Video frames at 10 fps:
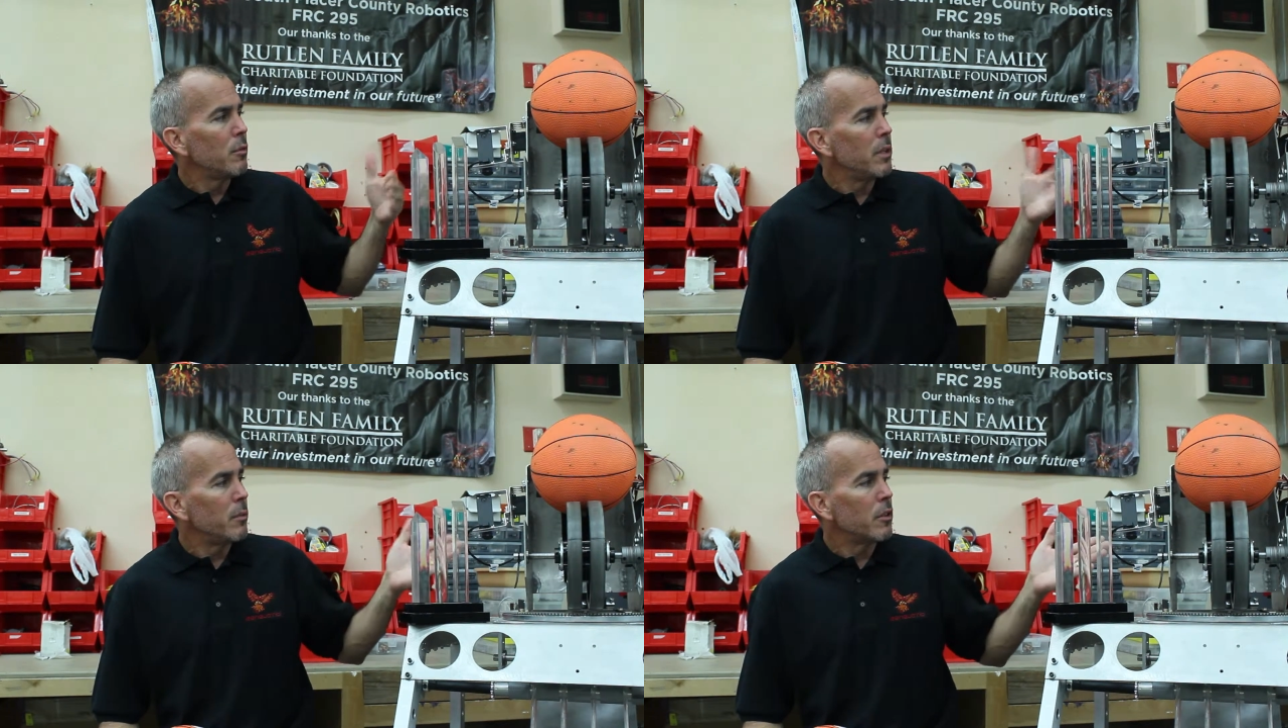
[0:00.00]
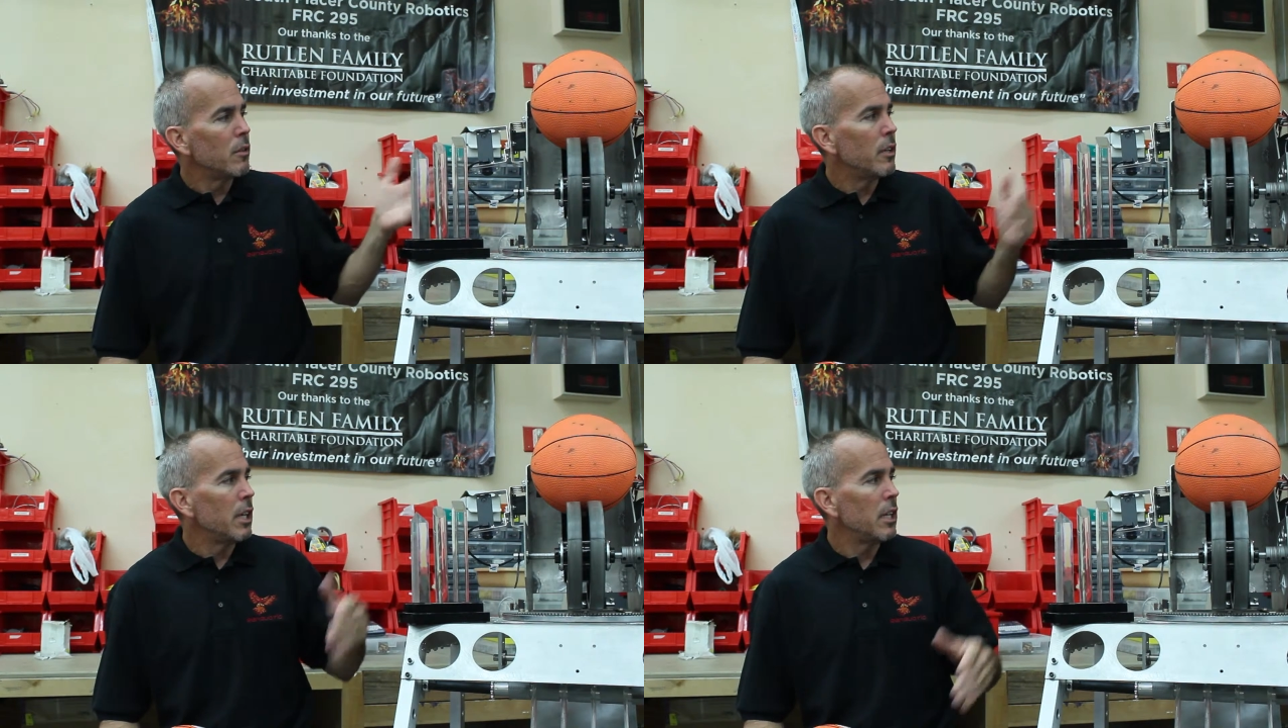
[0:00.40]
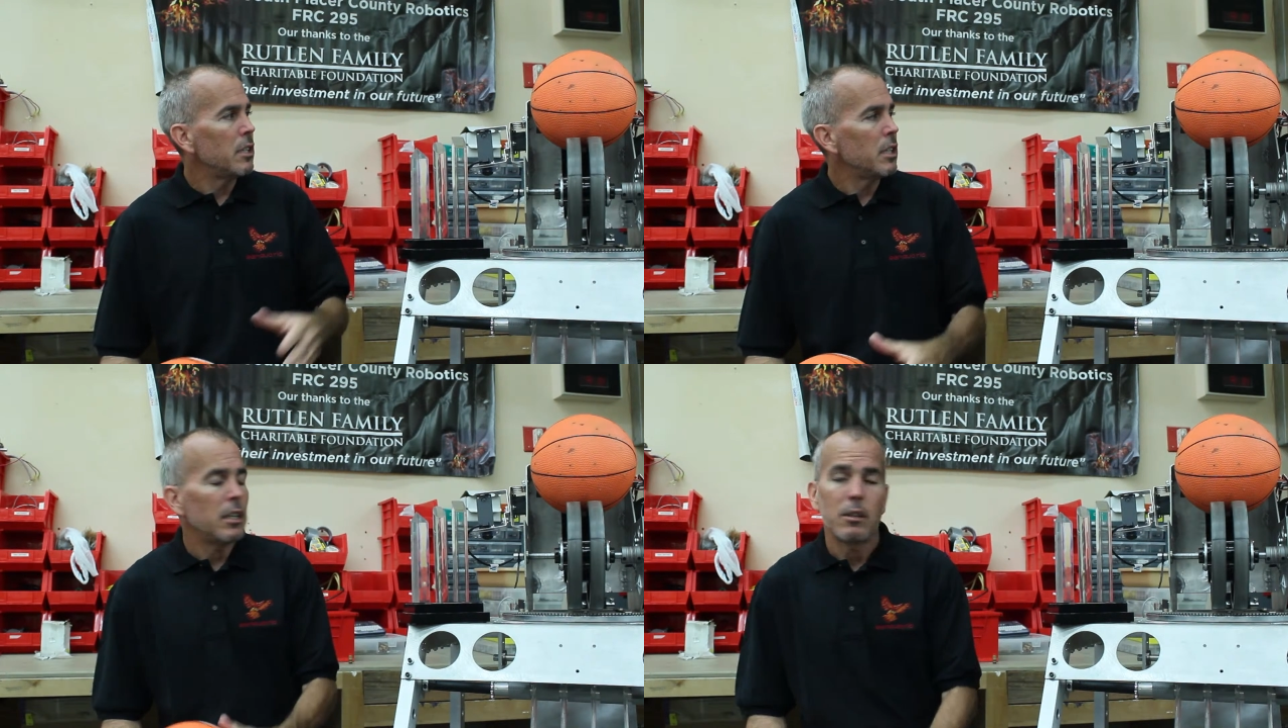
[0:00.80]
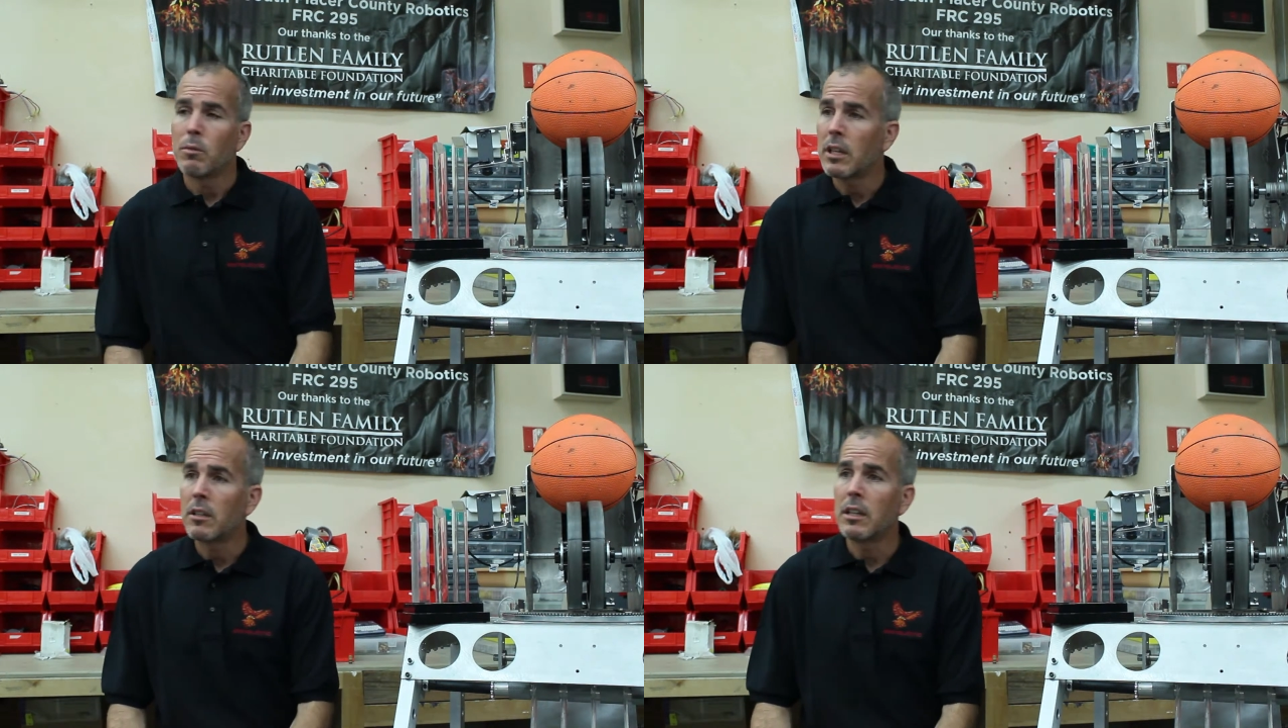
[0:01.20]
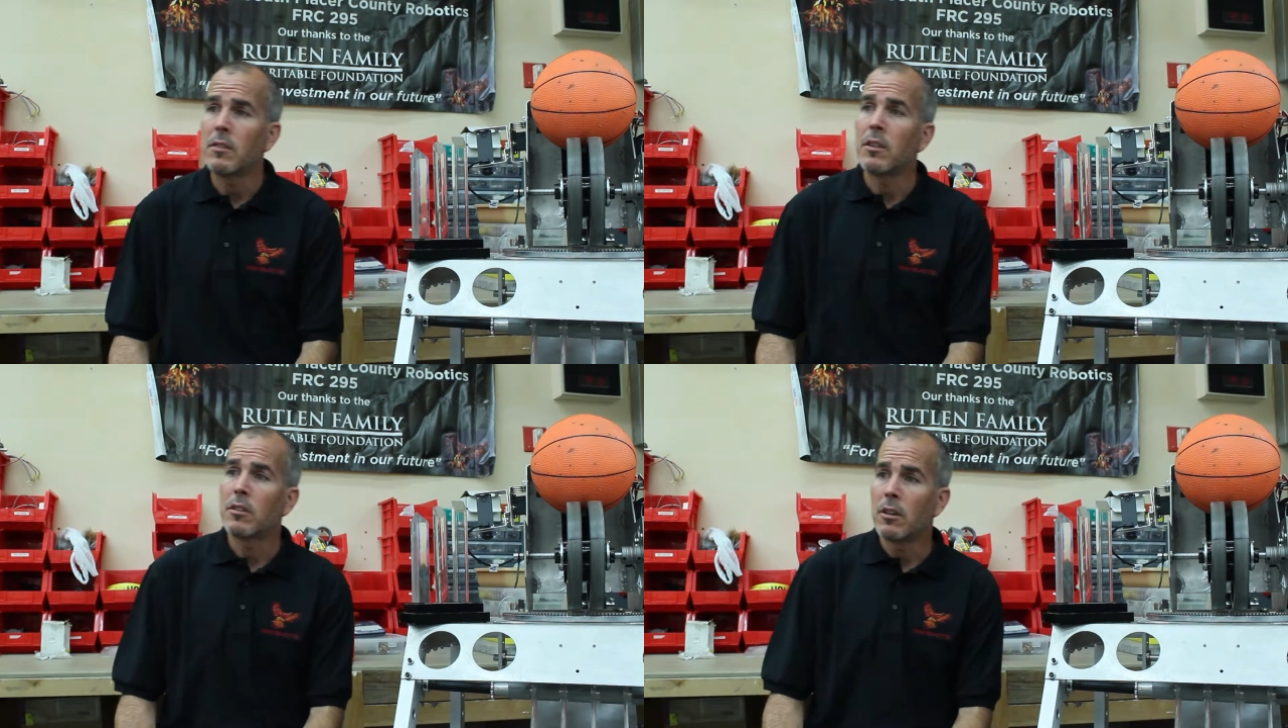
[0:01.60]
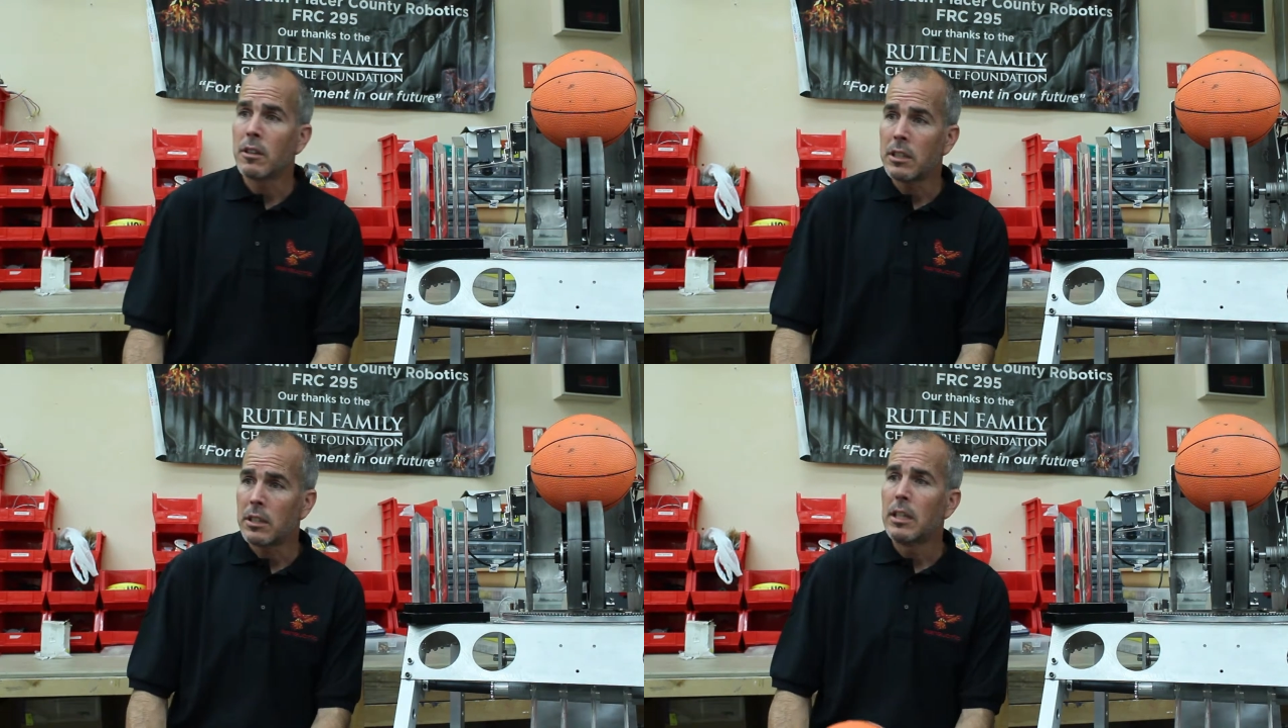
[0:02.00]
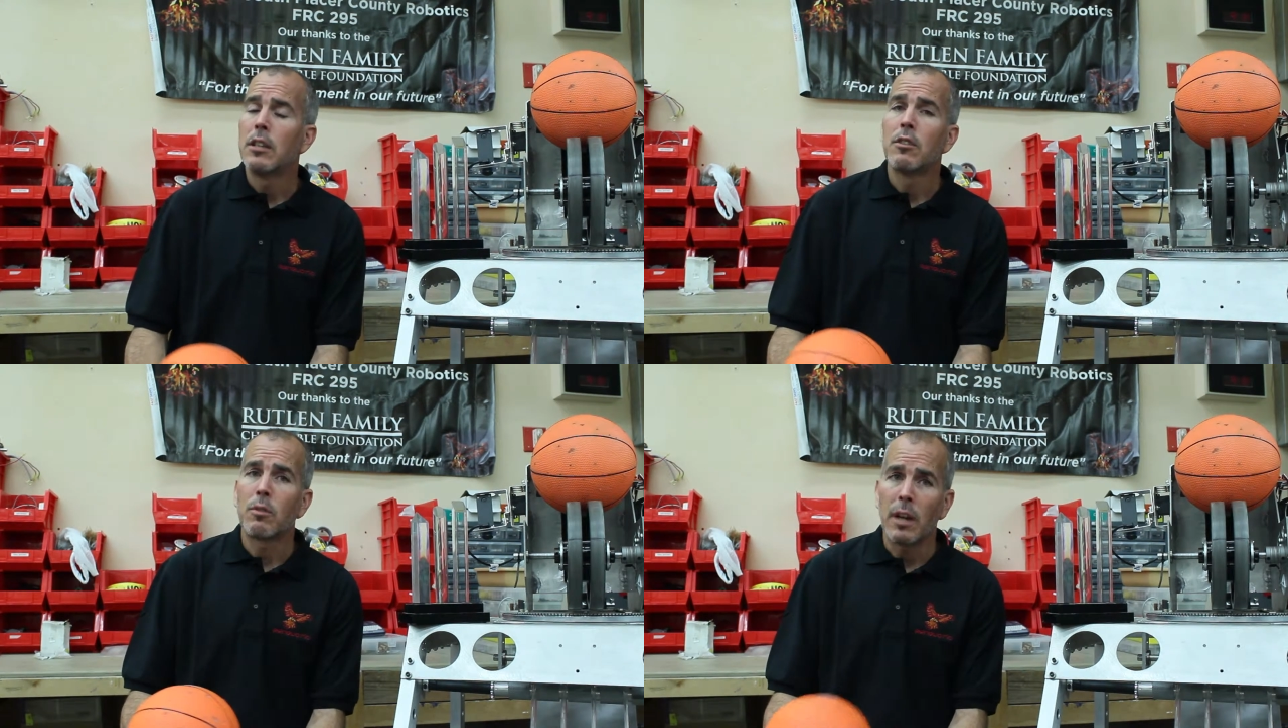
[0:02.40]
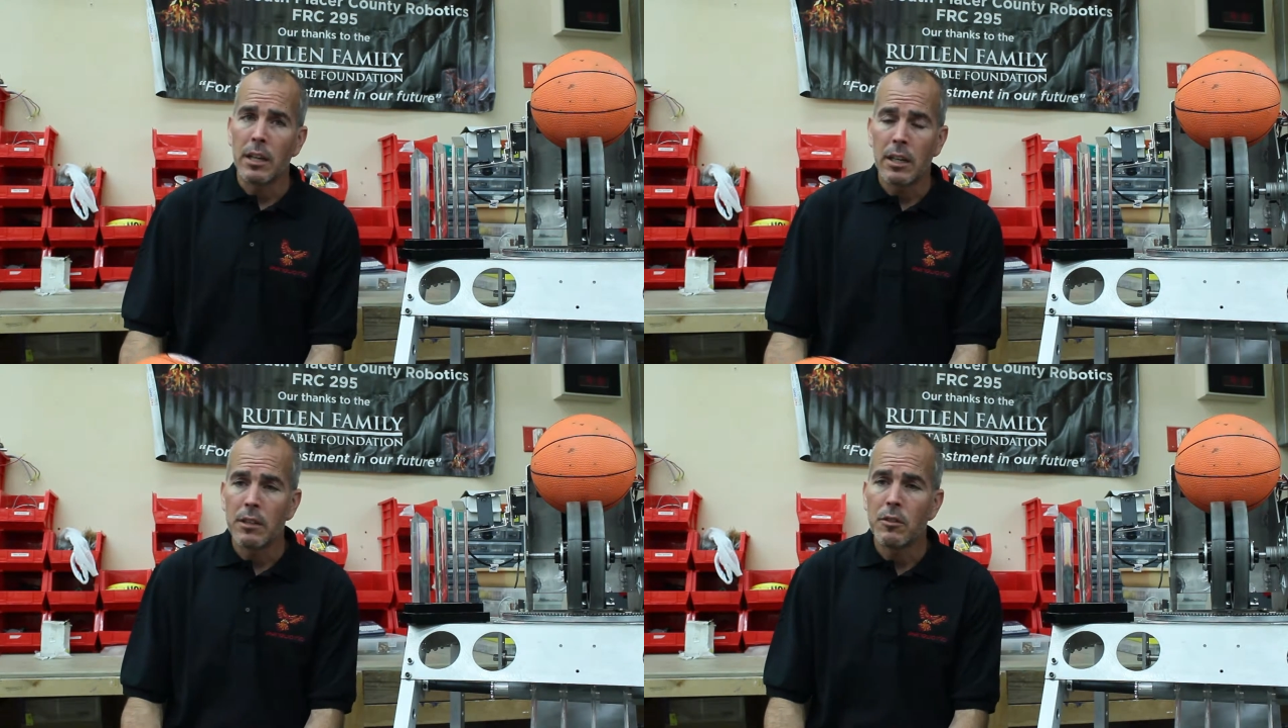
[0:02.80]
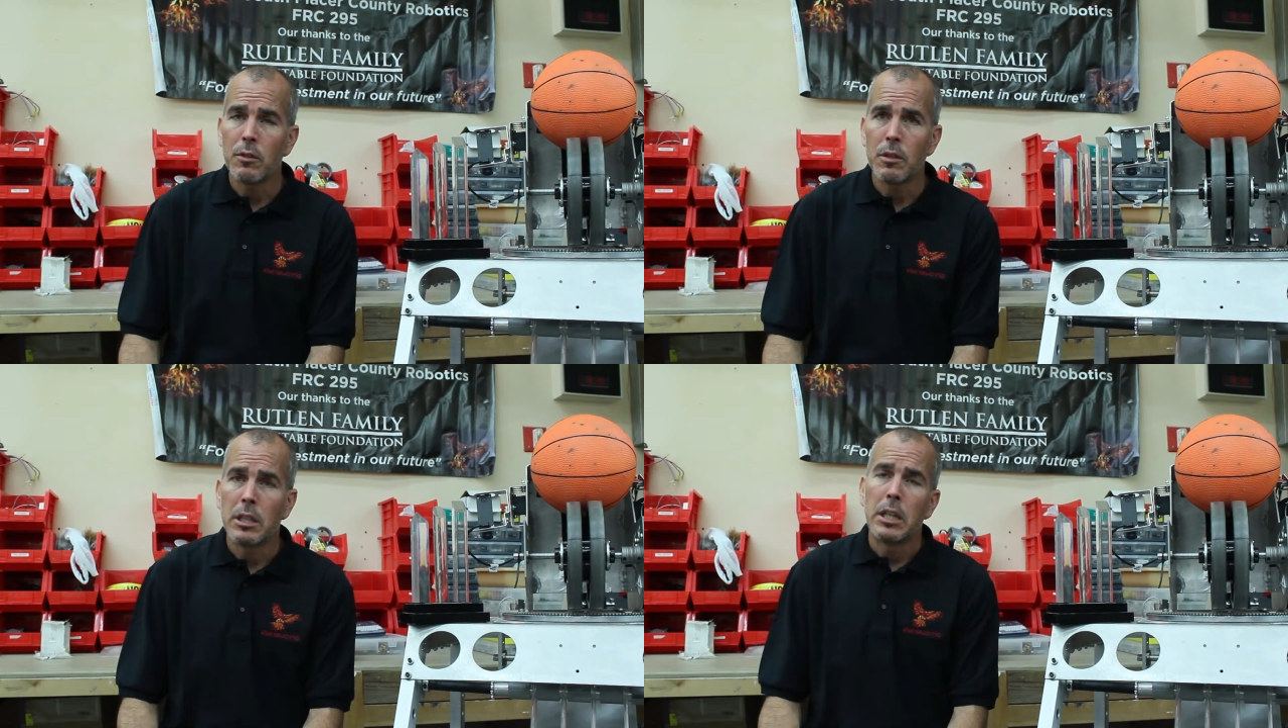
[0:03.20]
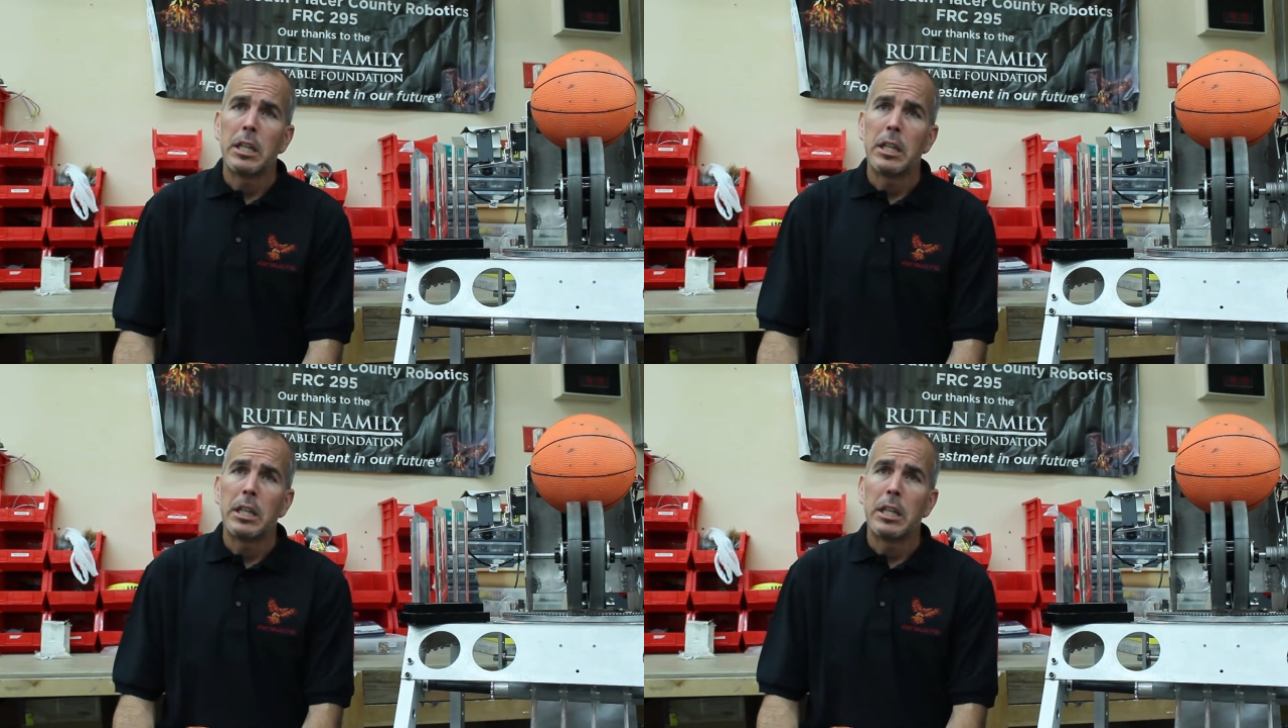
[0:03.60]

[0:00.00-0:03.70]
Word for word: to be able to go ahead and recognize the target, track onto it,